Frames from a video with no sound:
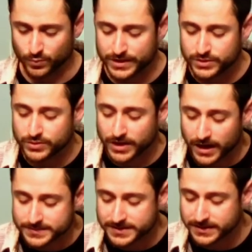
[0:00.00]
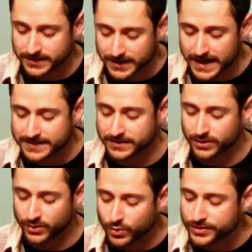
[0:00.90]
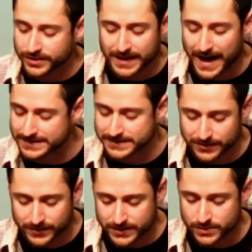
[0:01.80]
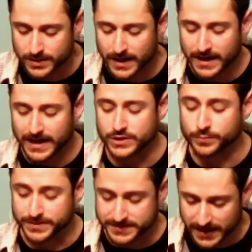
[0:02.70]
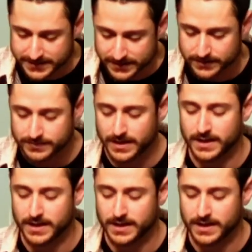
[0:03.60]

When you come to the land that the Lord your God is giving you and you possess it,